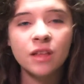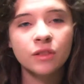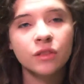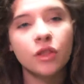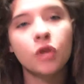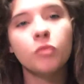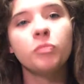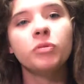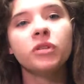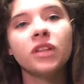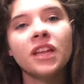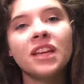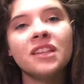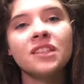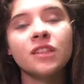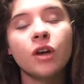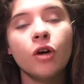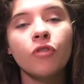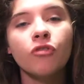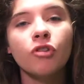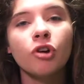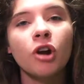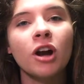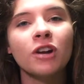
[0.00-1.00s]
Though play's
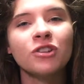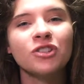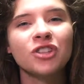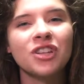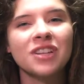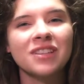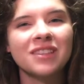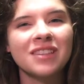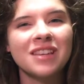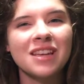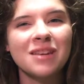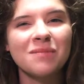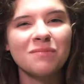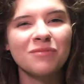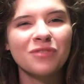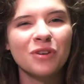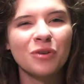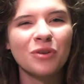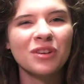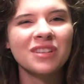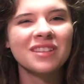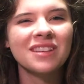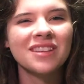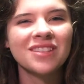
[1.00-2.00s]
overarching theme
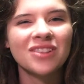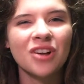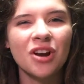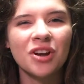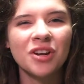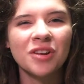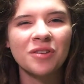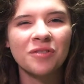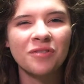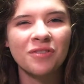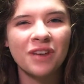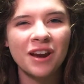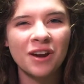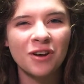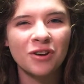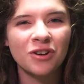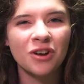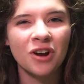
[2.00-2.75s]
focuses on an affair